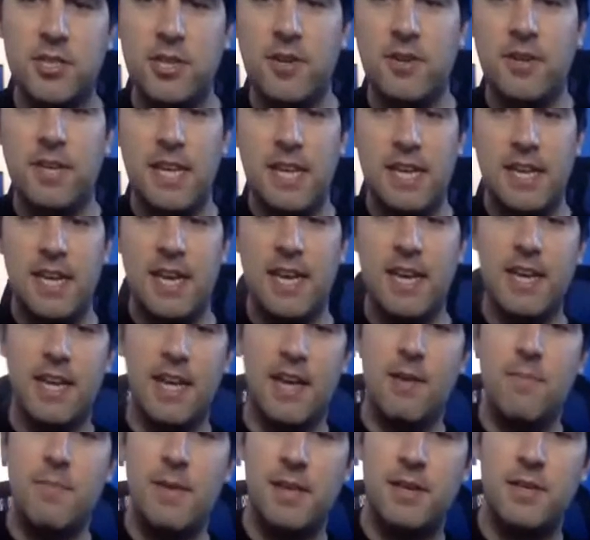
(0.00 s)
big chunky
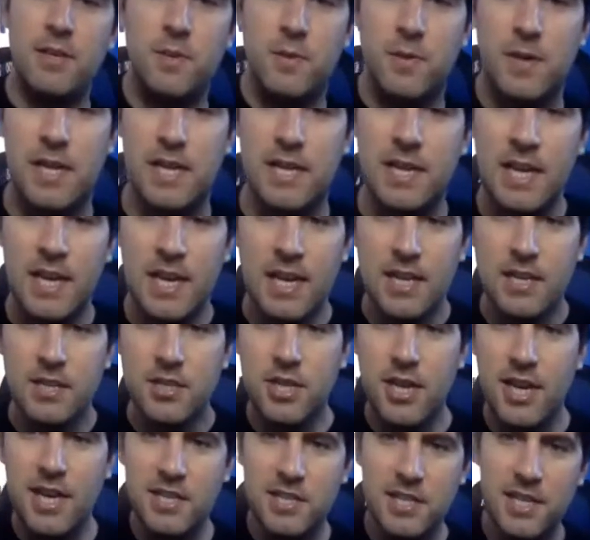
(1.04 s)
neck. I'm into it.
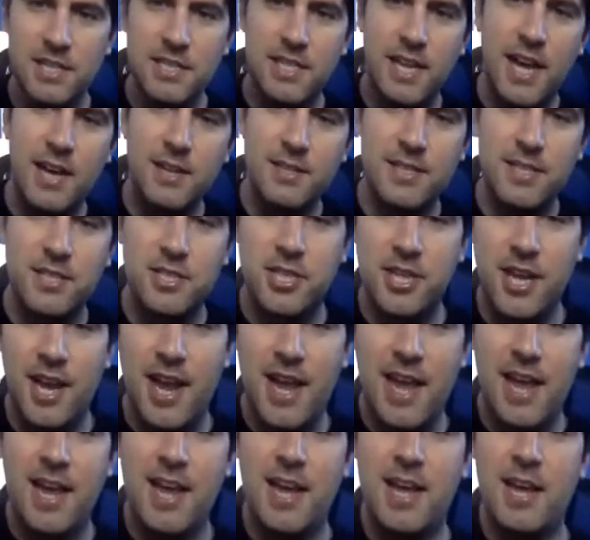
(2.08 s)
JJ's House of
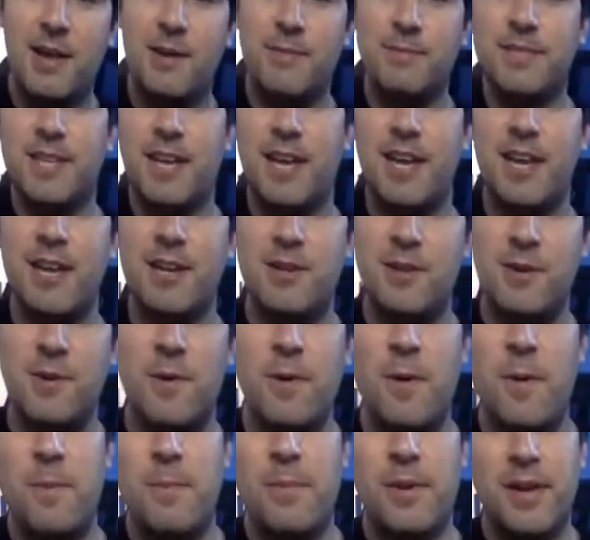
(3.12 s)
Jams. How you
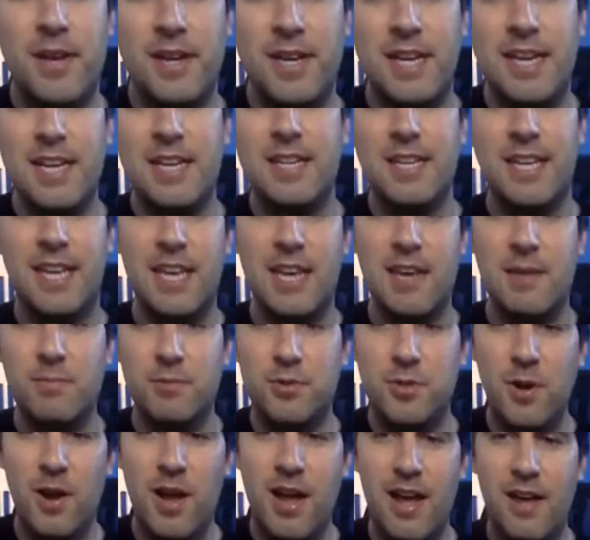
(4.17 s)
doing, buddy?
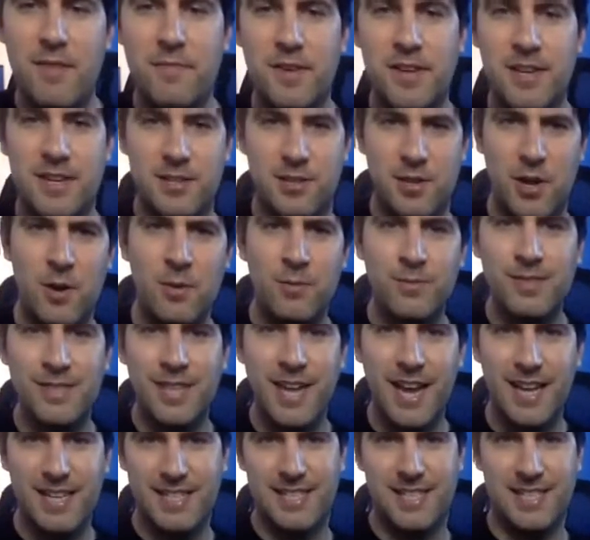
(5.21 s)
Keep driving. Don't
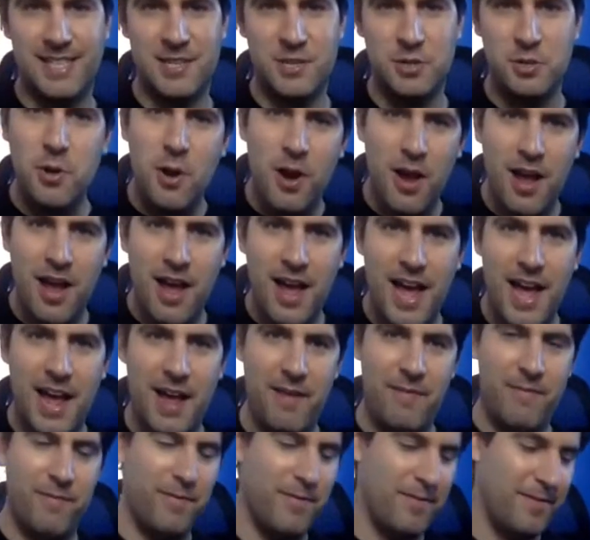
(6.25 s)
text and
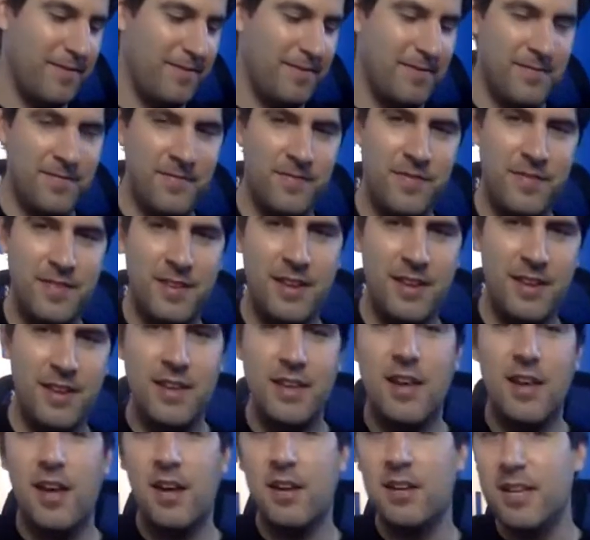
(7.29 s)
drive.
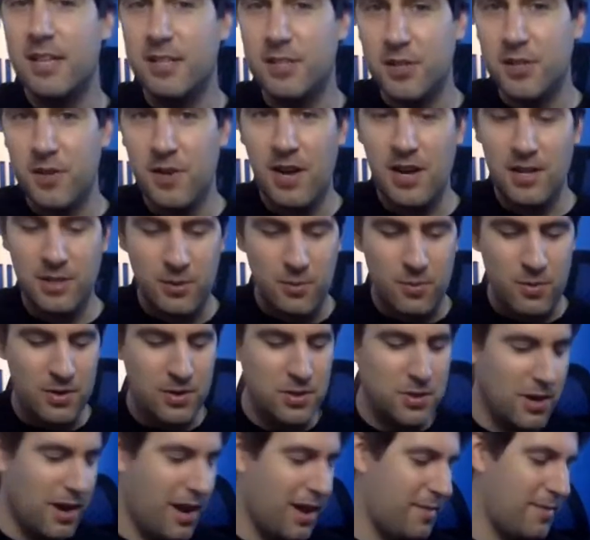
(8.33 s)
Unless you're not the
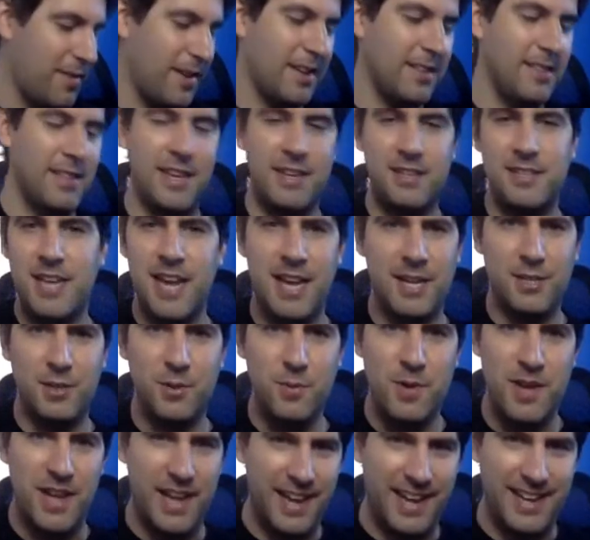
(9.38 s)
one driving. Then
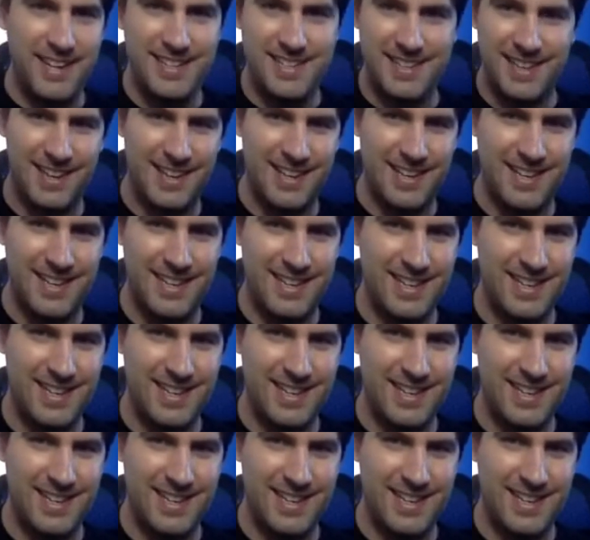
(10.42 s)
text away.